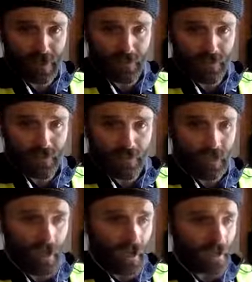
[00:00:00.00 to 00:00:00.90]
means nothing.
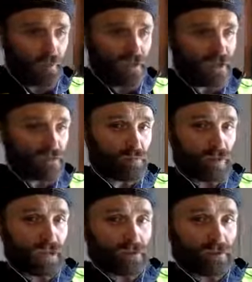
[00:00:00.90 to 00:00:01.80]
But they
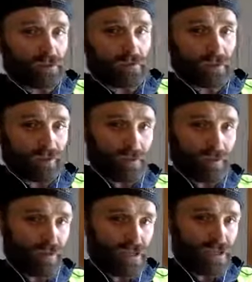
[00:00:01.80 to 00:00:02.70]
sprinkle the
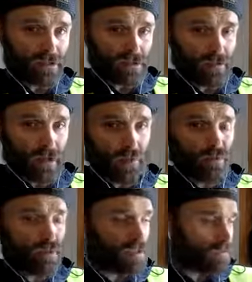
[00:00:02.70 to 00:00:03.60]
priest, so called
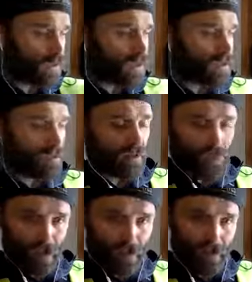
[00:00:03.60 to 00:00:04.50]
priest, sprinkles a bit of
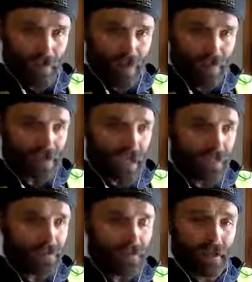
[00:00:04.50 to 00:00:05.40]
water on the baby's
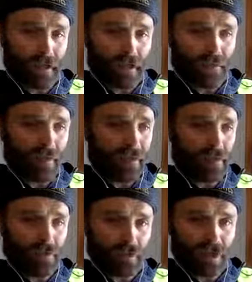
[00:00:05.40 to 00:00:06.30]
head. The baby
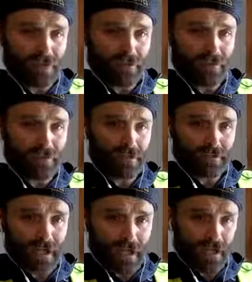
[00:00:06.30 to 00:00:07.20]
cries, and everybody says,
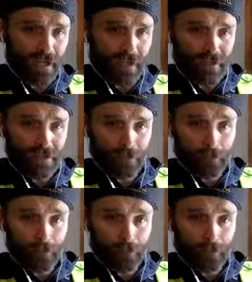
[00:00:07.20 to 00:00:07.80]
Hey!